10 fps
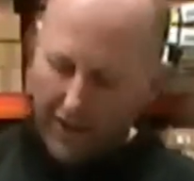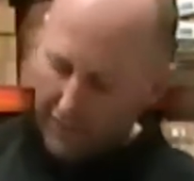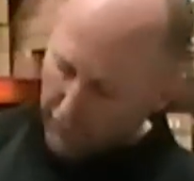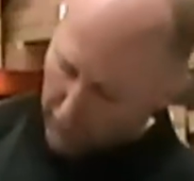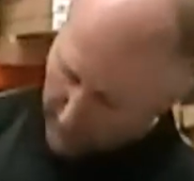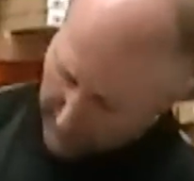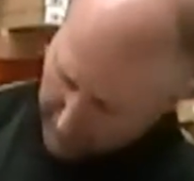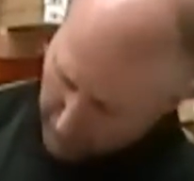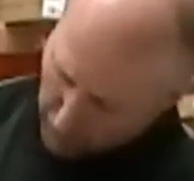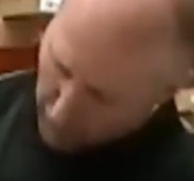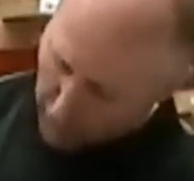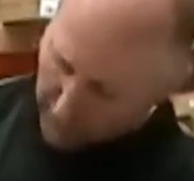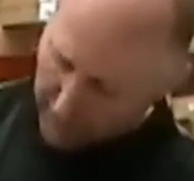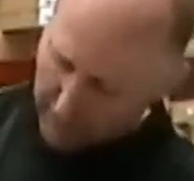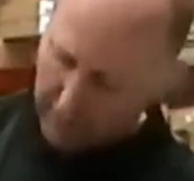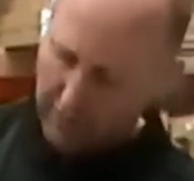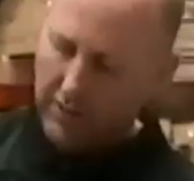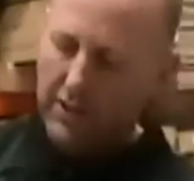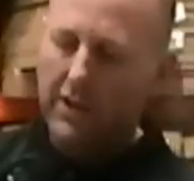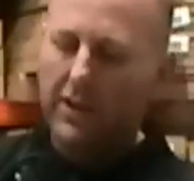If you unhook
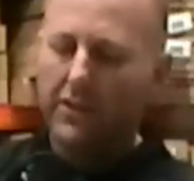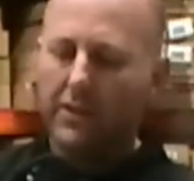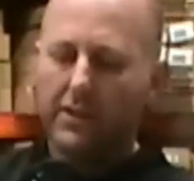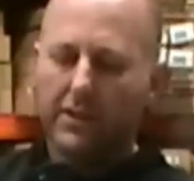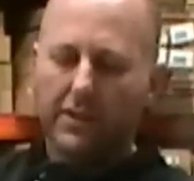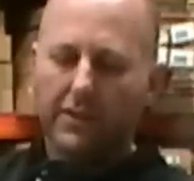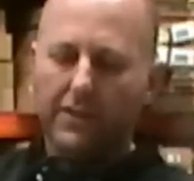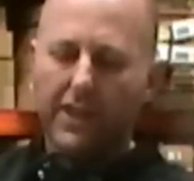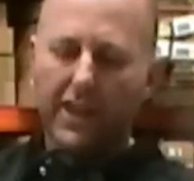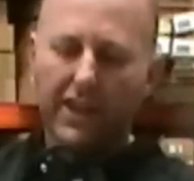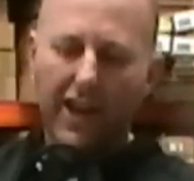the